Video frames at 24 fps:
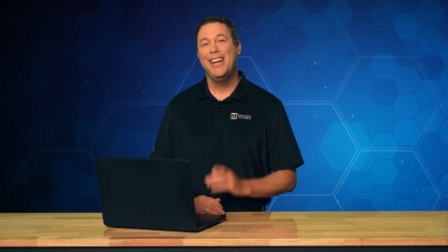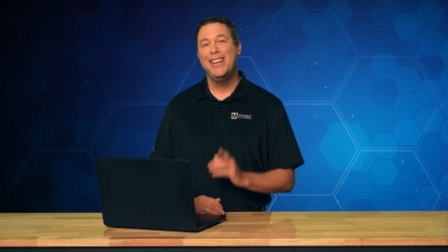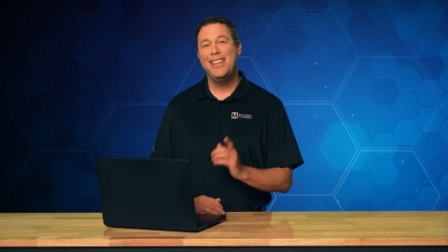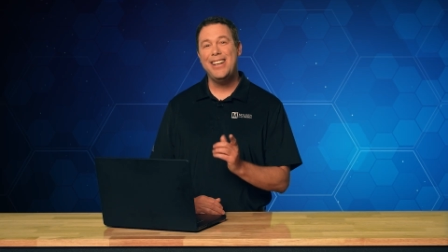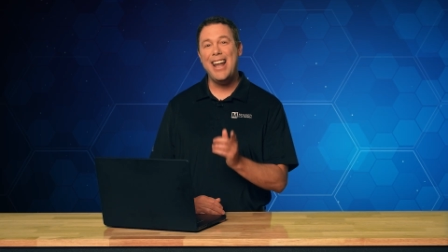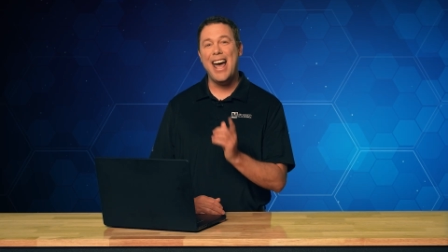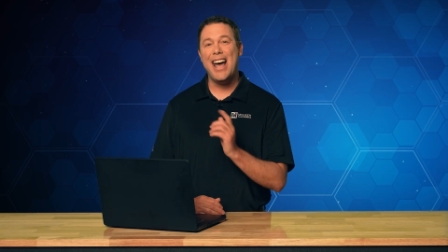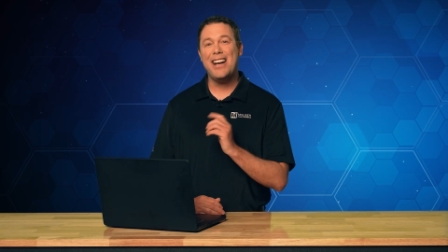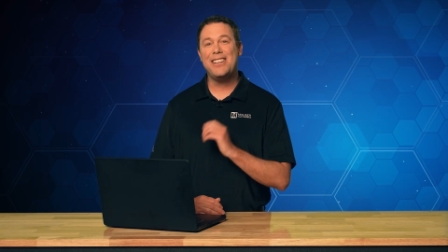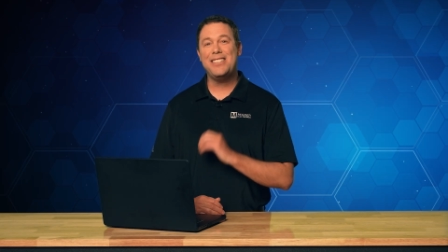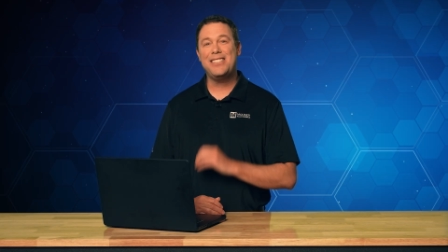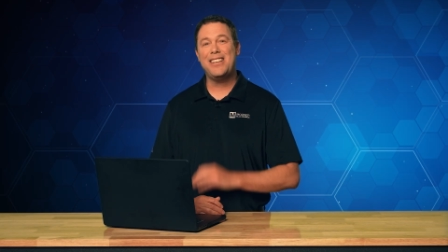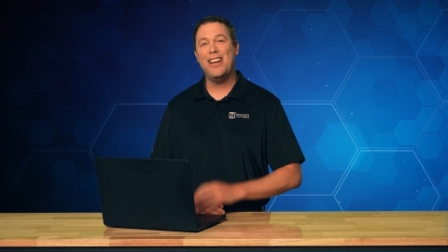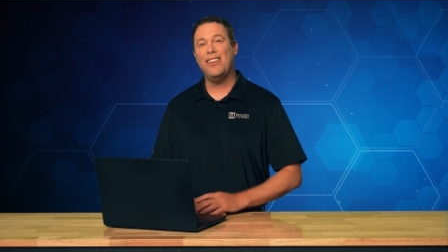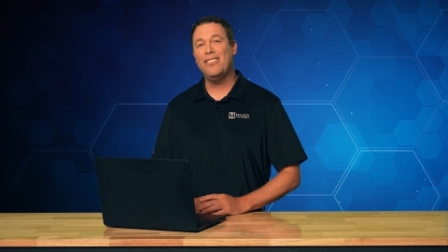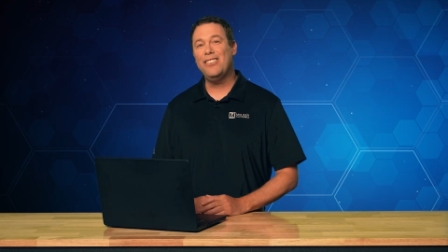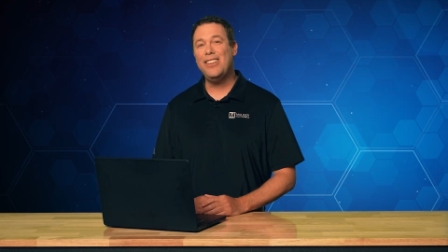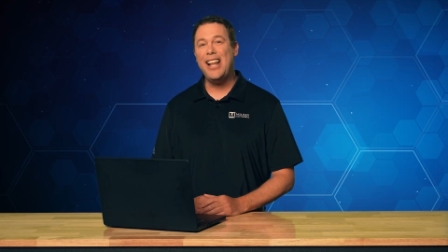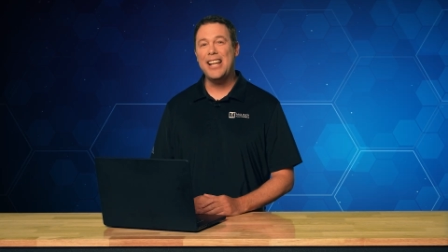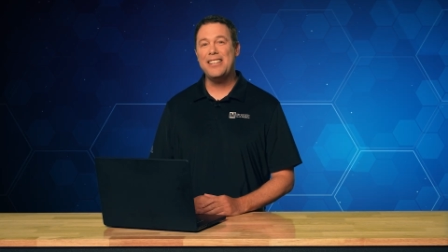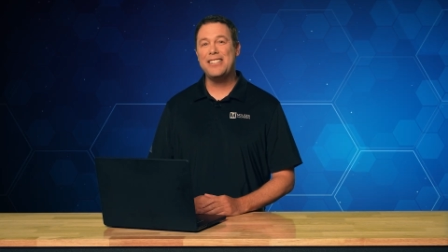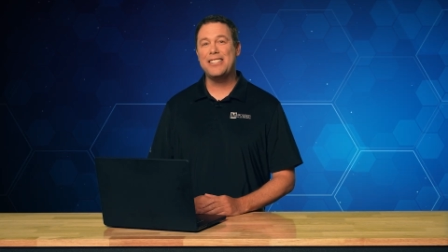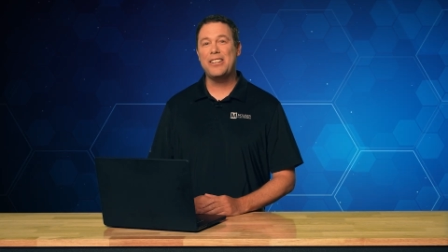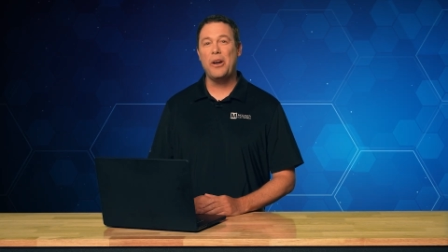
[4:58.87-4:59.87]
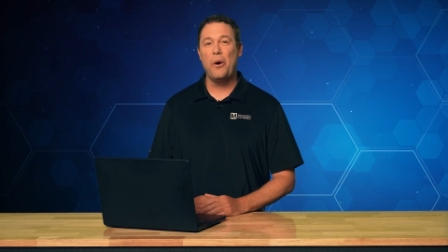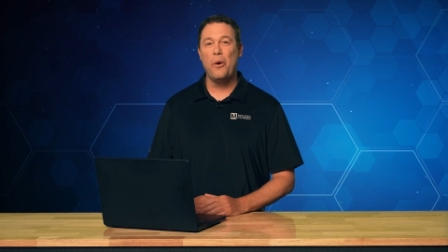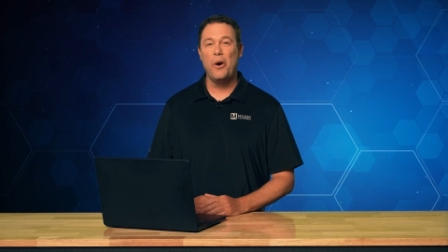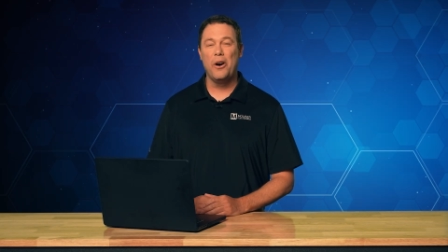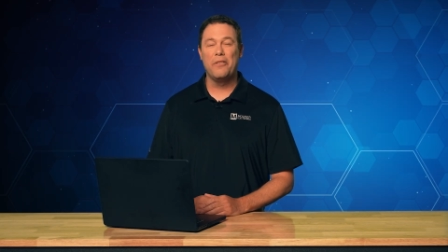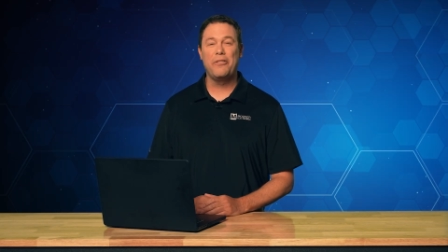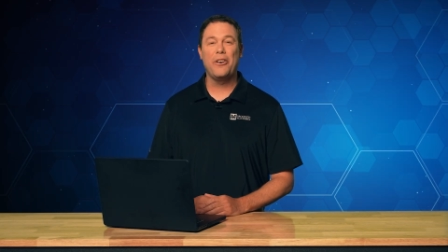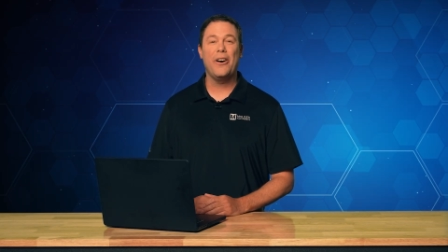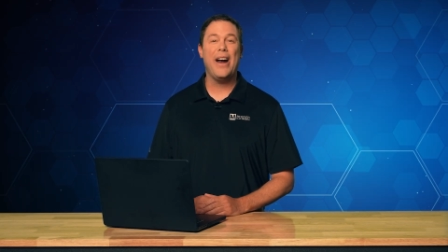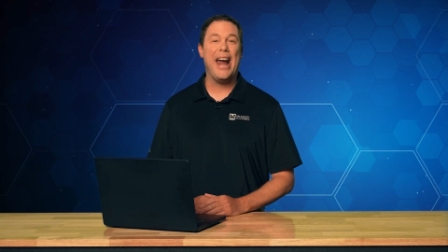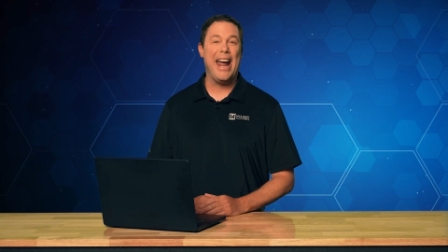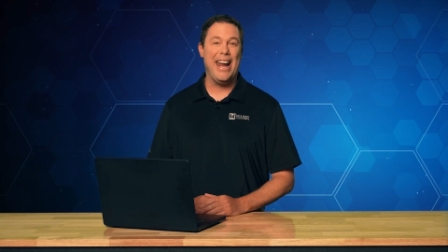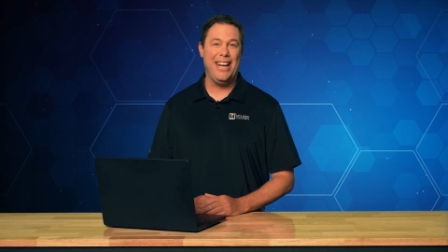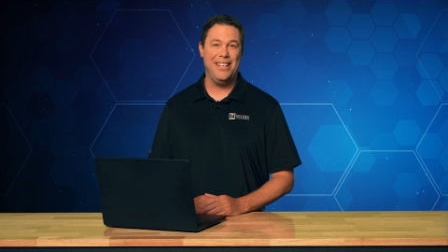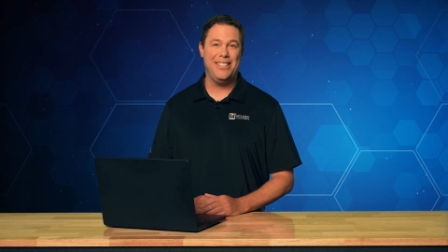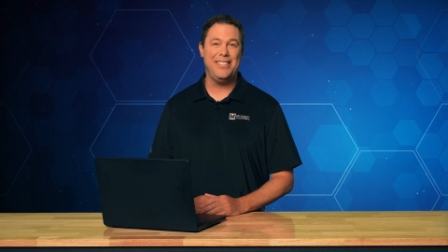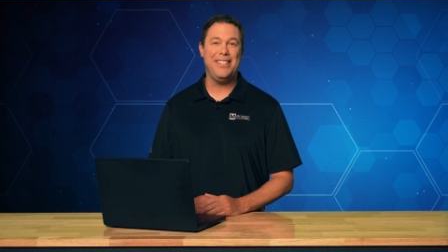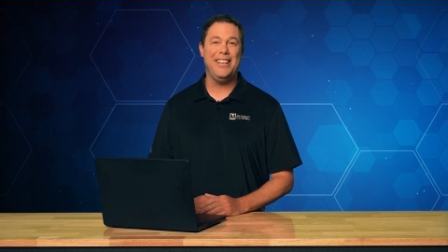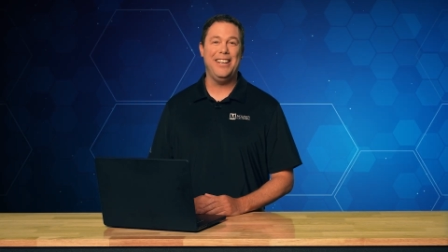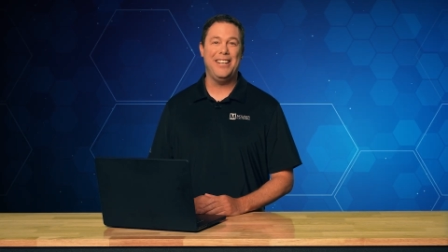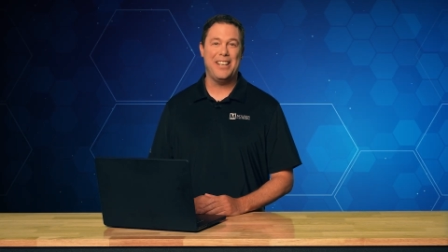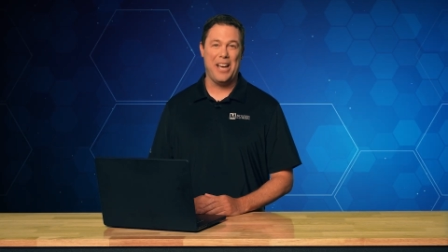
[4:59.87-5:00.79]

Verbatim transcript: Next, let's go over A C